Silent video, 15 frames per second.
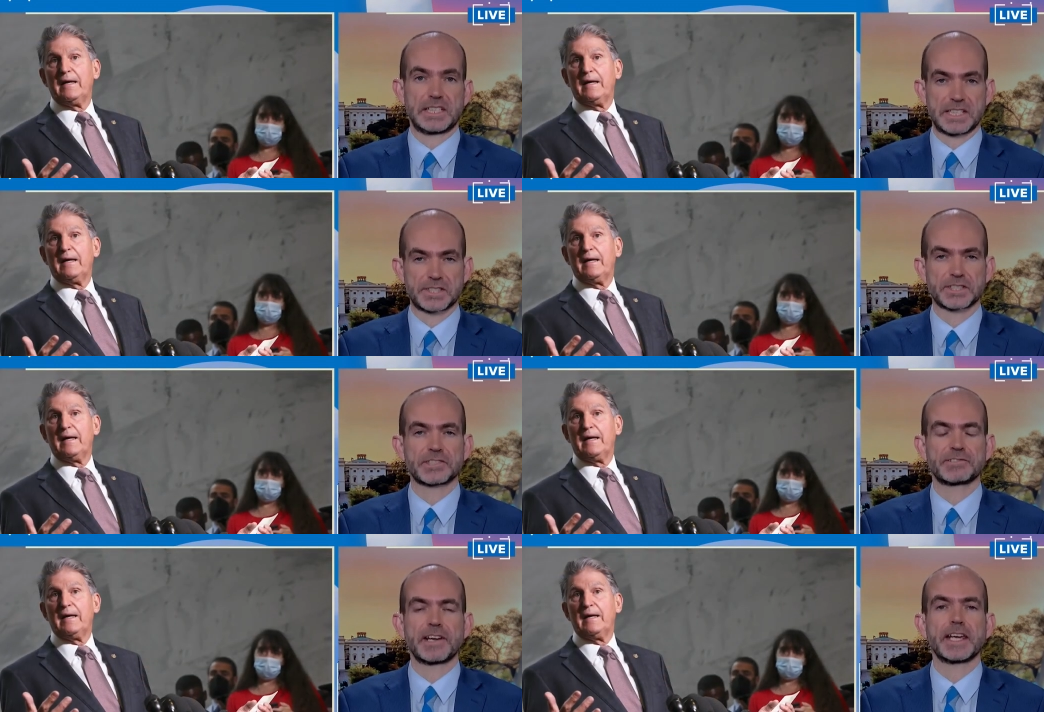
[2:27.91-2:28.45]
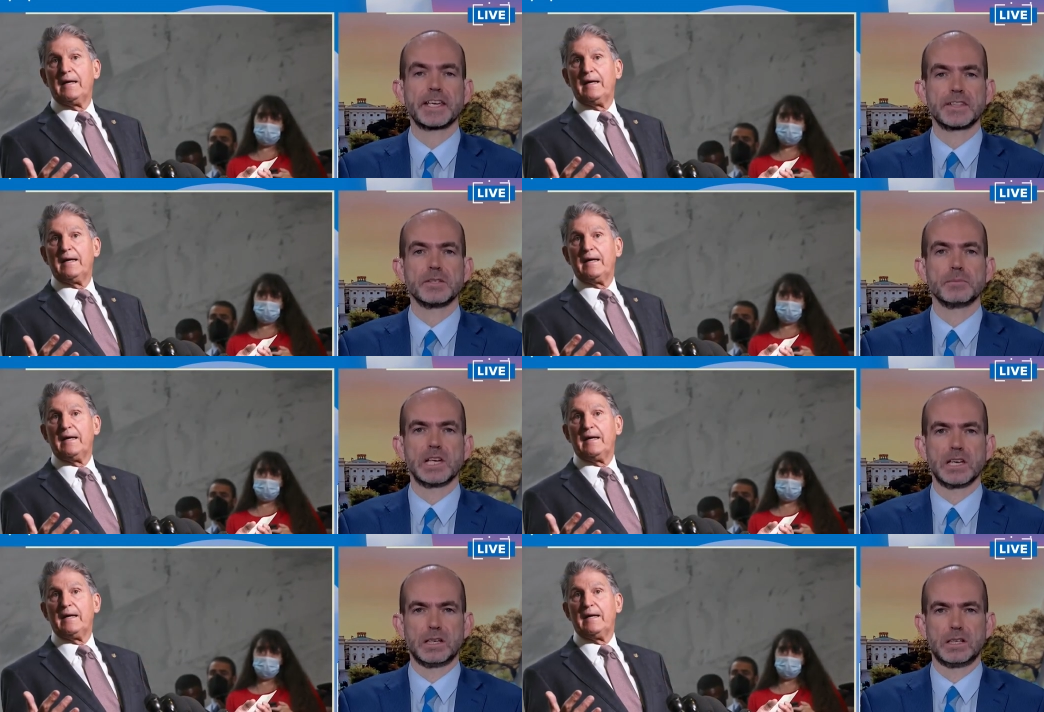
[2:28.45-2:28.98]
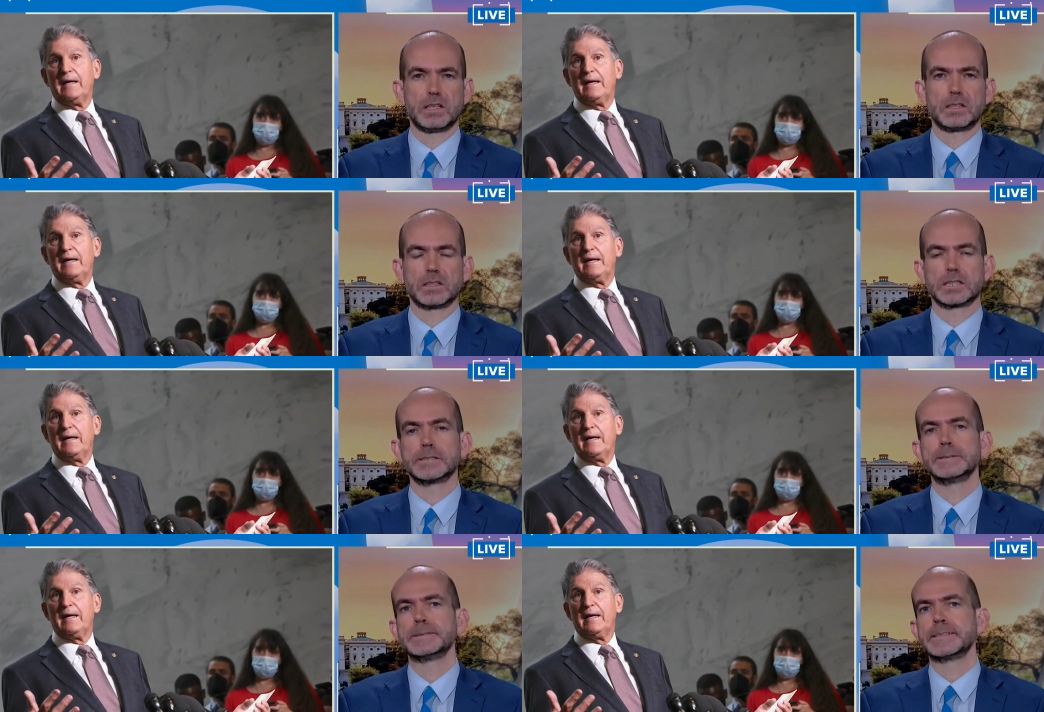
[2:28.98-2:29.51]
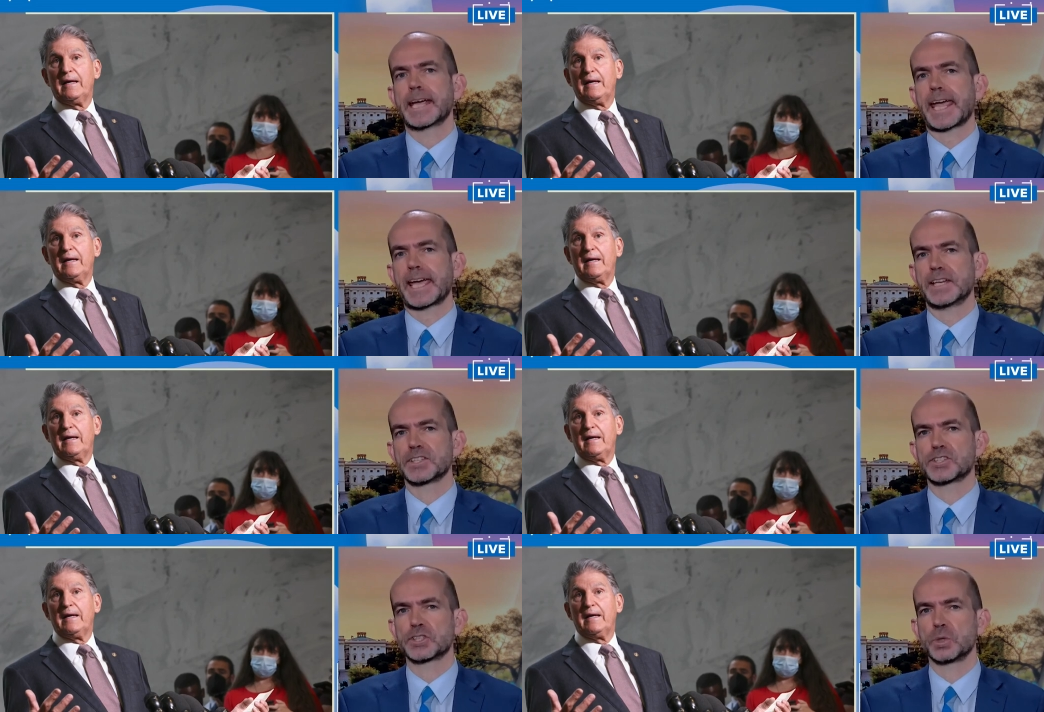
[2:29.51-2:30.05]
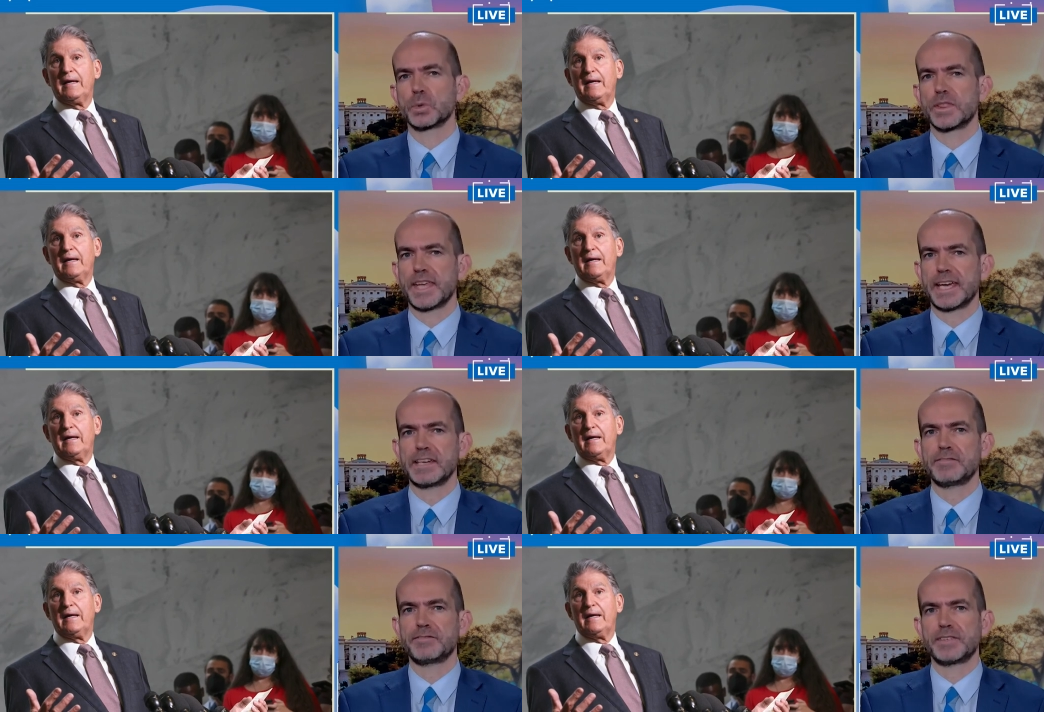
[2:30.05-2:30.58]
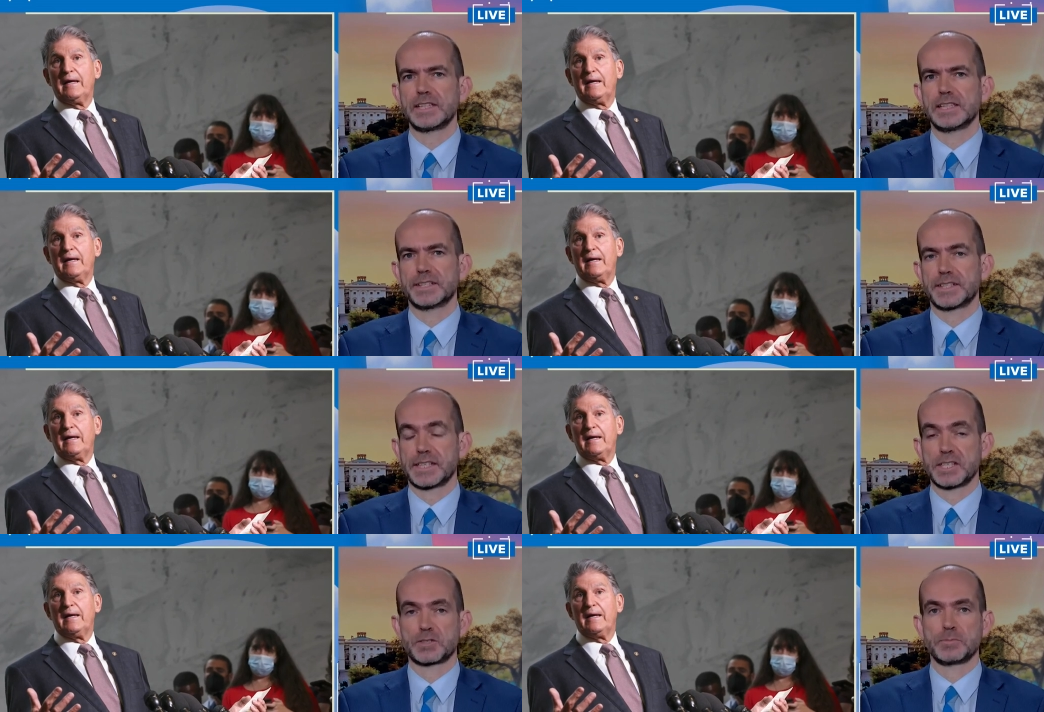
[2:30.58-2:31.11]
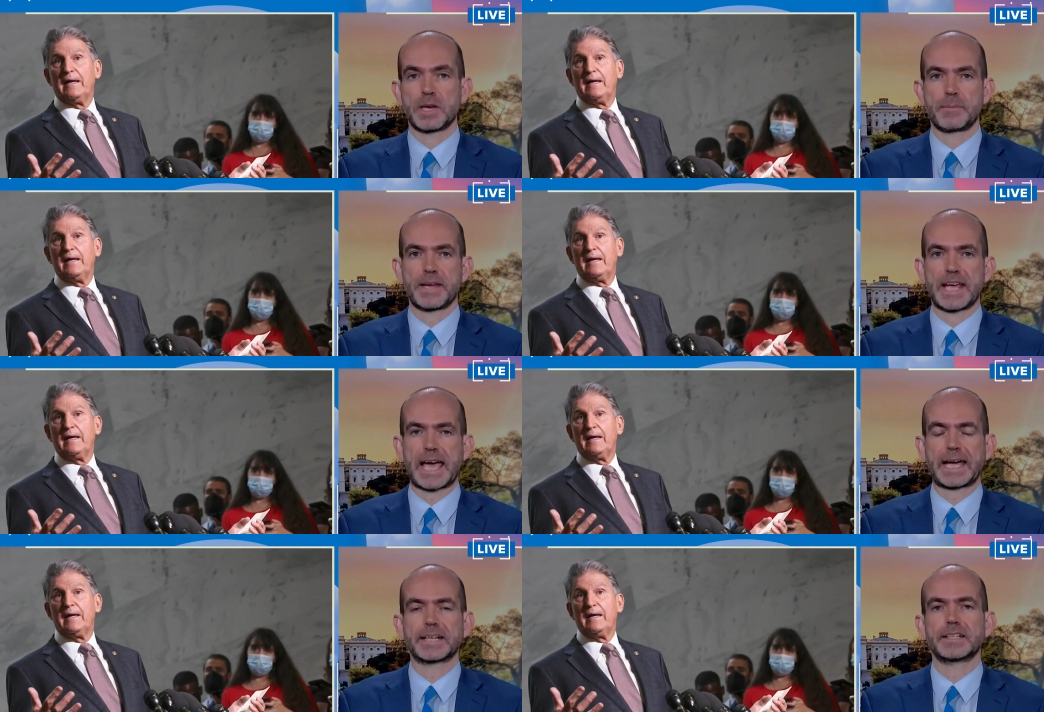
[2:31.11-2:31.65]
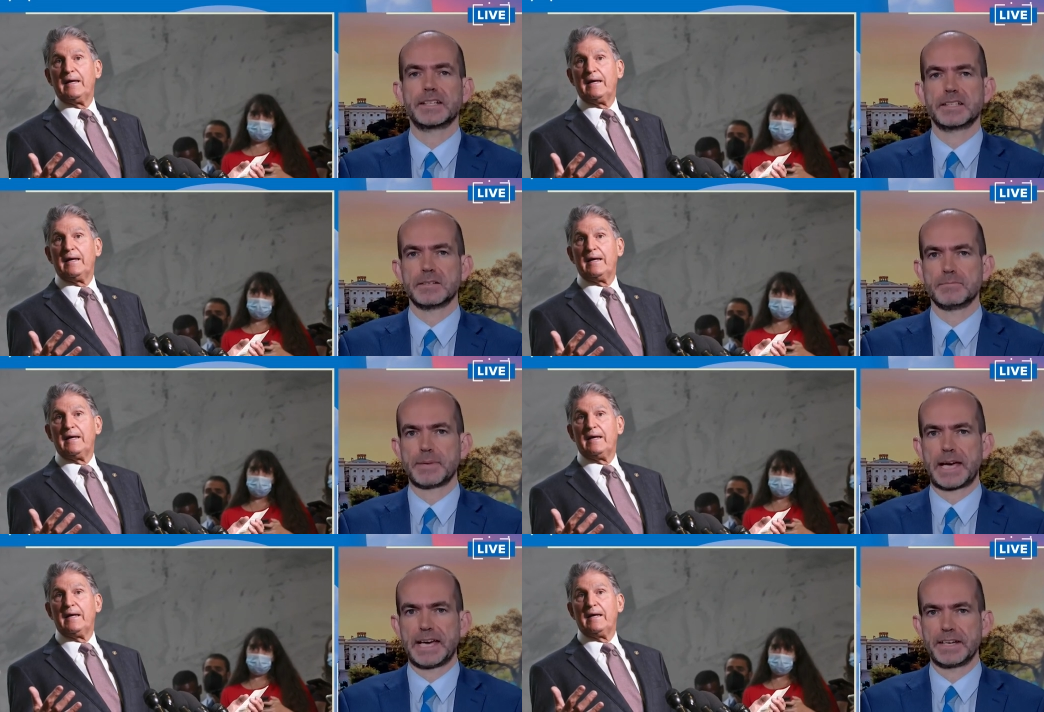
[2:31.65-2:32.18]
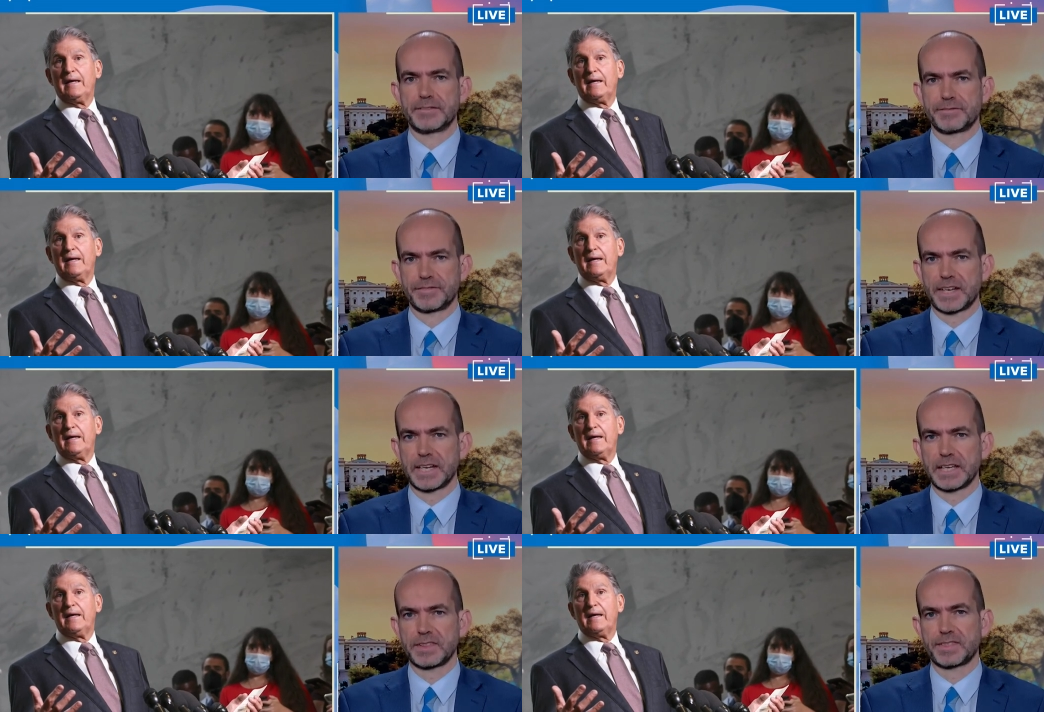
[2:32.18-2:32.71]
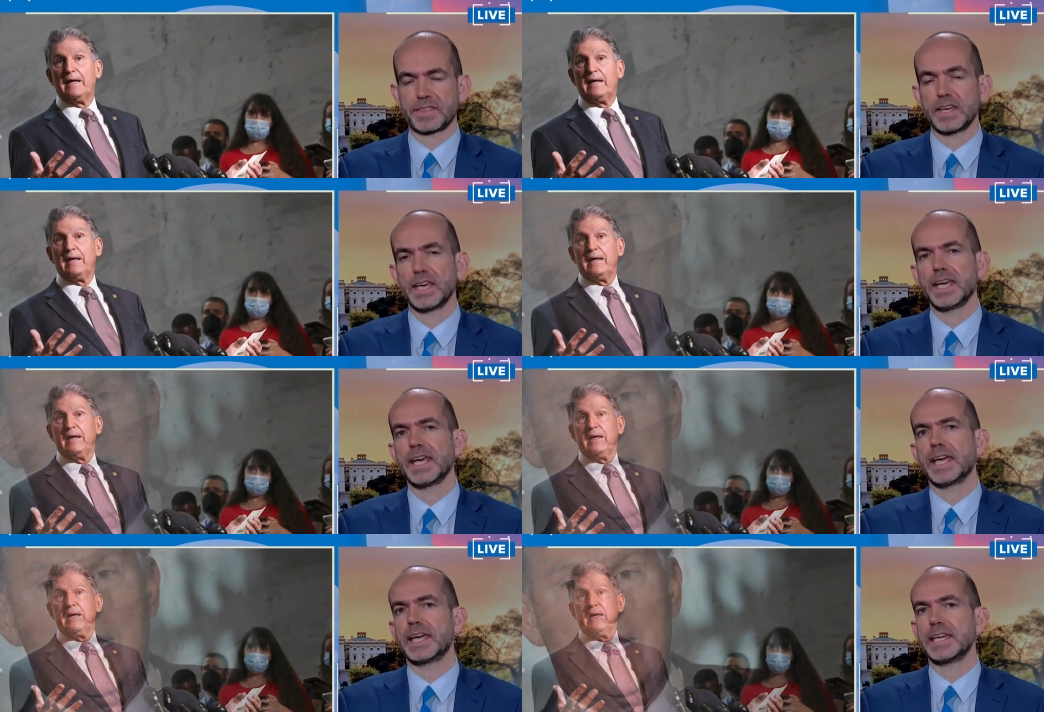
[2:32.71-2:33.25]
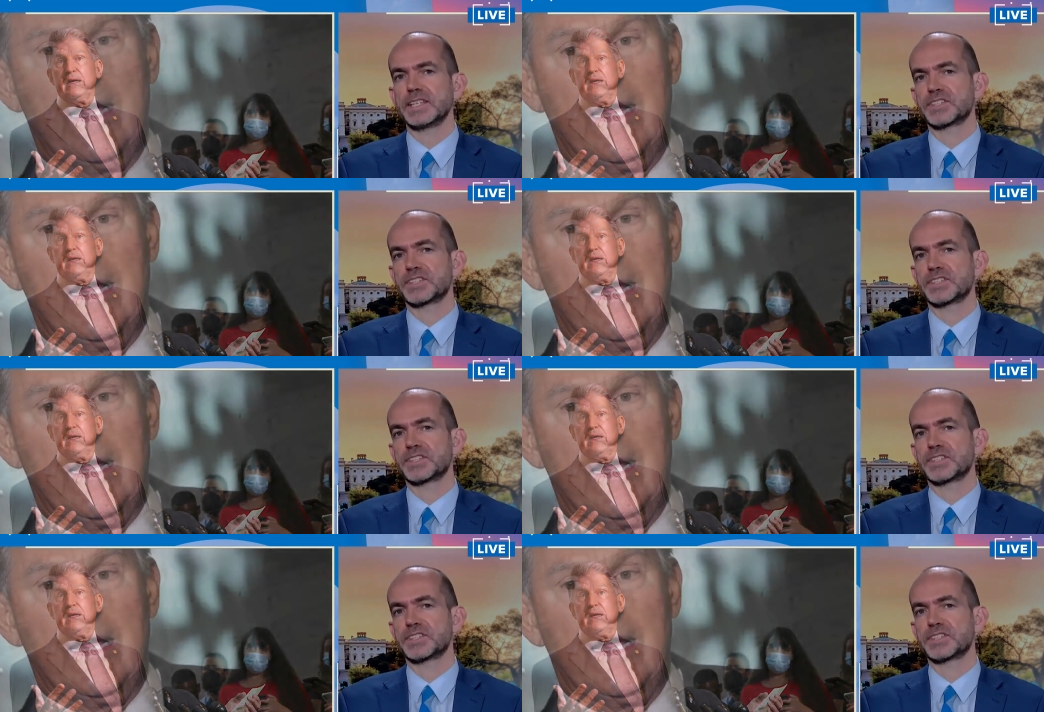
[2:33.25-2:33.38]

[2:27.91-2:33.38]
Speaker 1: stringing them along. And so they feel that he's maybe acting in bad faith. He is